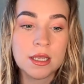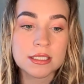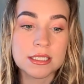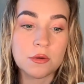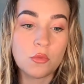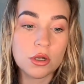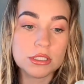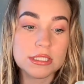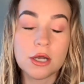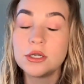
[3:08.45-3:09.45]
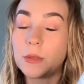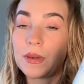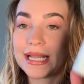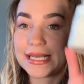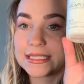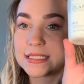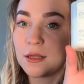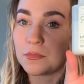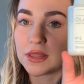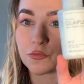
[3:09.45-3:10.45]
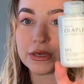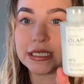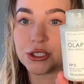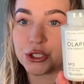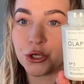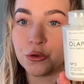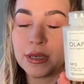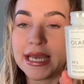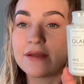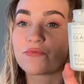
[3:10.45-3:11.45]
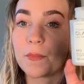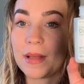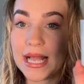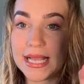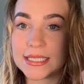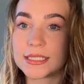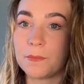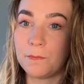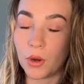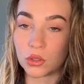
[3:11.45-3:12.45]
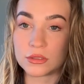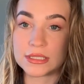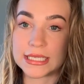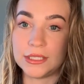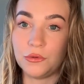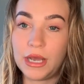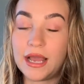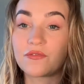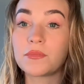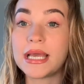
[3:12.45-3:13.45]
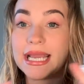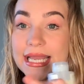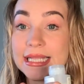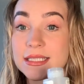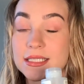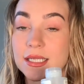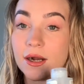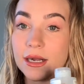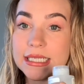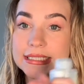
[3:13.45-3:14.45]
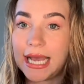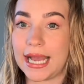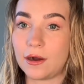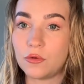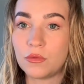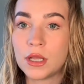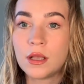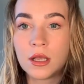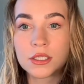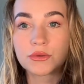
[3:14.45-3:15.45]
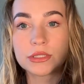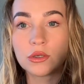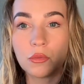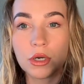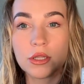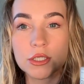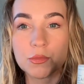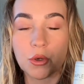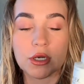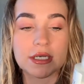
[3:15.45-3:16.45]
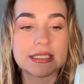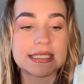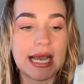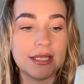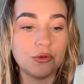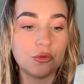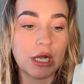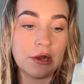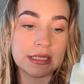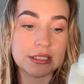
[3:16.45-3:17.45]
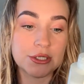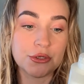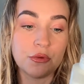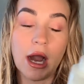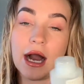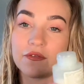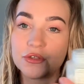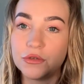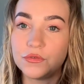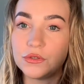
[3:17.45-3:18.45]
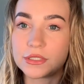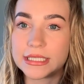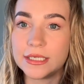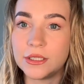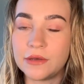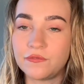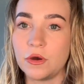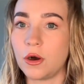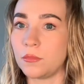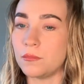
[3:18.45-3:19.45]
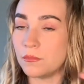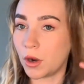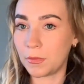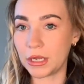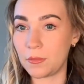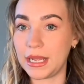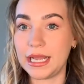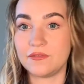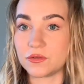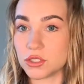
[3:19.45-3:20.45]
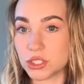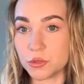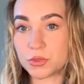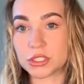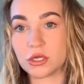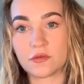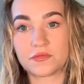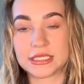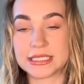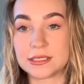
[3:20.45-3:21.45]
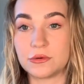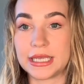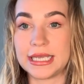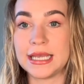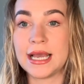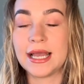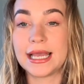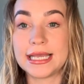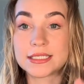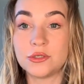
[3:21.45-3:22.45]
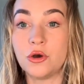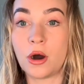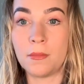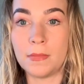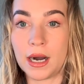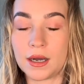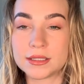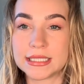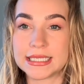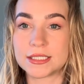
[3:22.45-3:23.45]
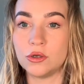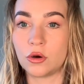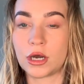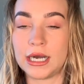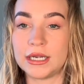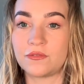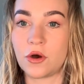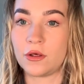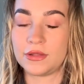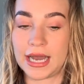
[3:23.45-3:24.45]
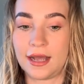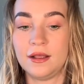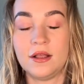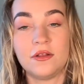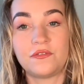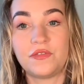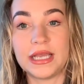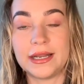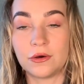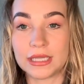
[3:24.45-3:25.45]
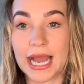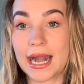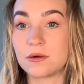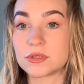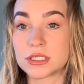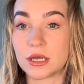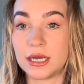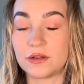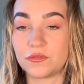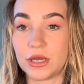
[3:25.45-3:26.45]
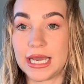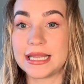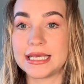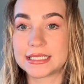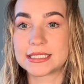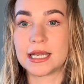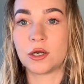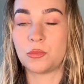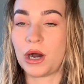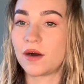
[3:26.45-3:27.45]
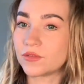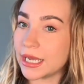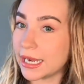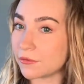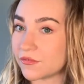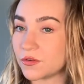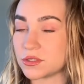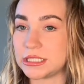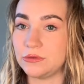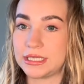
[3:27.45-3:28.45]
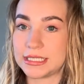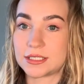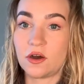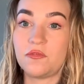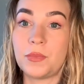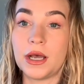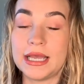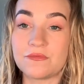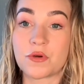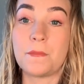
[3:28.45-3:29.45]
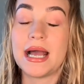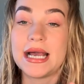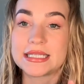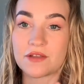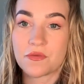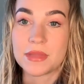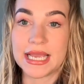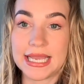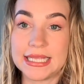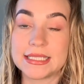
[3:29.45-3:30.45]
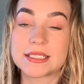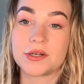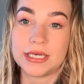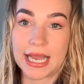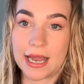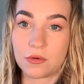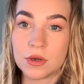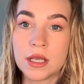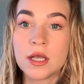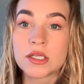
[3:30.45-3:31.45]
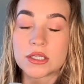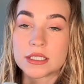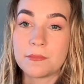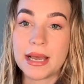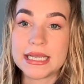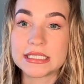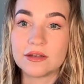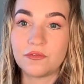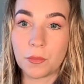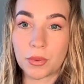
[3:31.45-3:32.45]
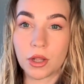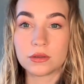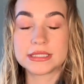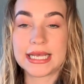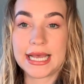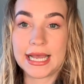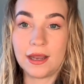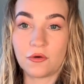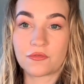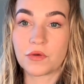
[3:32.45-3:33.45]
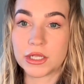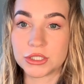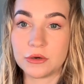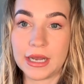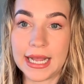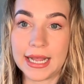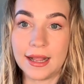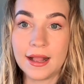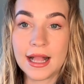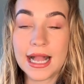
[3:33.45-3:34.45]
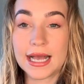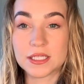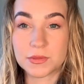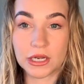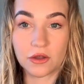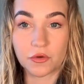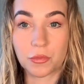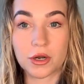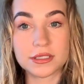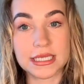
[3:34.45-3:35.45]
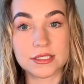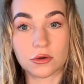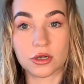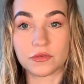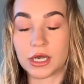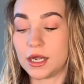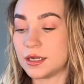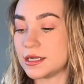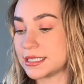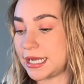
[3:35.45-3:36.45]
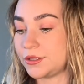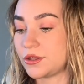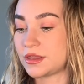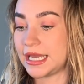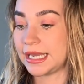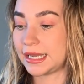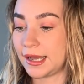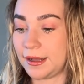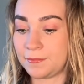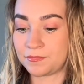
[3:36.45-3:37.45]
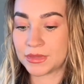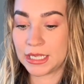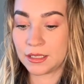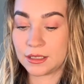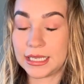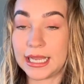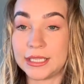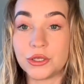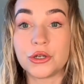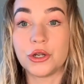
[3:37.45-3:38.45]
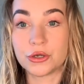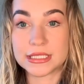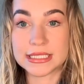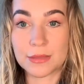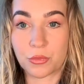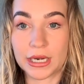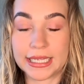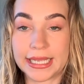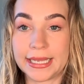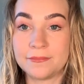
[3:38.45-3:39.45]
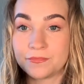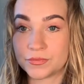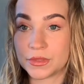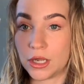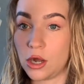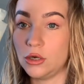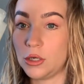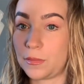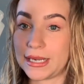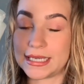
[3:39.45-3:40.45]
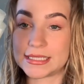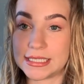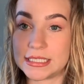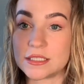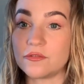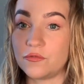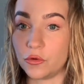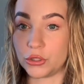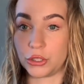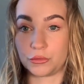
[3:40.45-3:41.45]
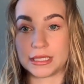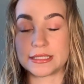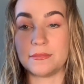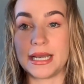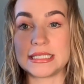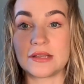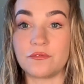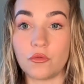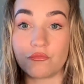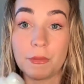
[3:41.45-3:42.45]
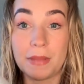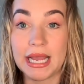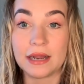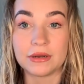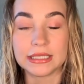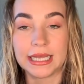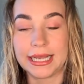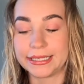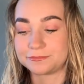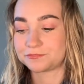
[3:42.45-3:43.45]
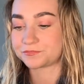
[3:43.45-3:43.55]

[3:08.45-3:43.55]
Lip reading: So what does Olaplex number 3 do? It repairs the bonds in your hair from the inside out. So it's not one of those products that you're going to, after you've used it, you then feel, oh my god, my hair feels super soft and silky. It's not a mask. It's not kind of got that feeling on the outside of your hair, the external part of your hair where it feels silky and soft, but it repairs it from the inside out. So it's amazing for blonde hair or fragile hair, hair that's been over processed or over coloured, and you think, and you can notice it breaking. Olaplex is for you. It's amazing for repairing the hair.